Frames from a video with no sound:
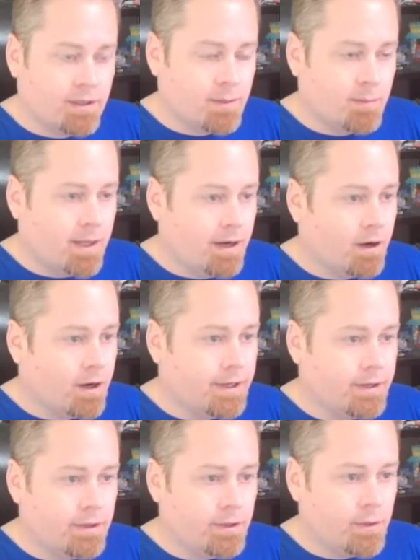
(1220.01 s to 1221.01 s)
It's made it hard
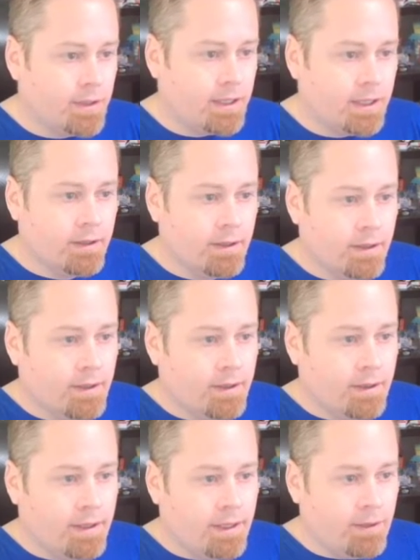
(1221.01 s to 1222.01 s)
to do any
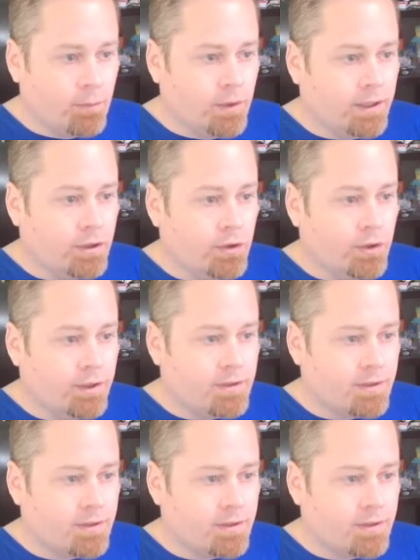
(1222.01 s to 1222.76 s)
really good,